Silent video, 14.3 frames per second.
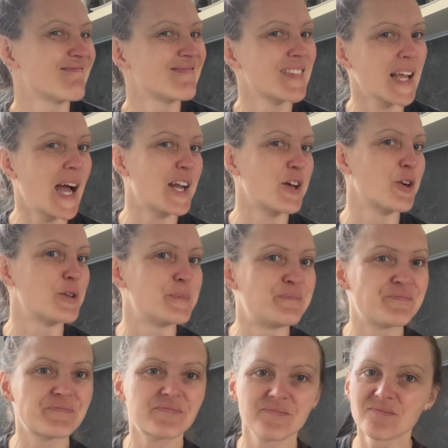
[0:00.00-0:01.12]
I don't know.
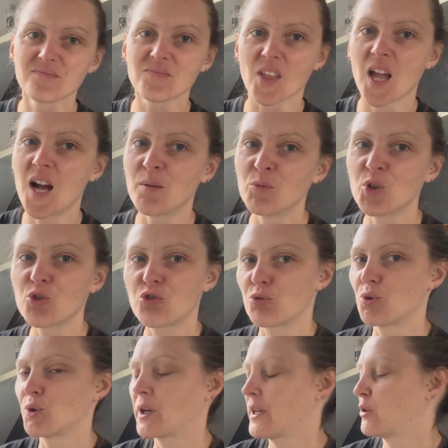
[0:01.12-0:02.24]
I'm not
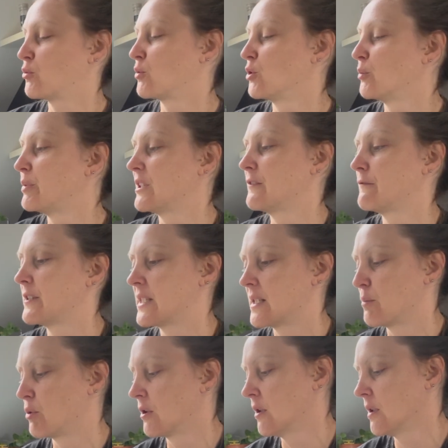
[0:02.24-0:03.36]
sure it won't be
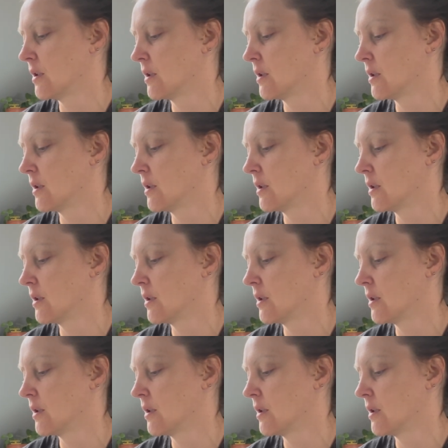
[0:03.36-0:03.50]
visible.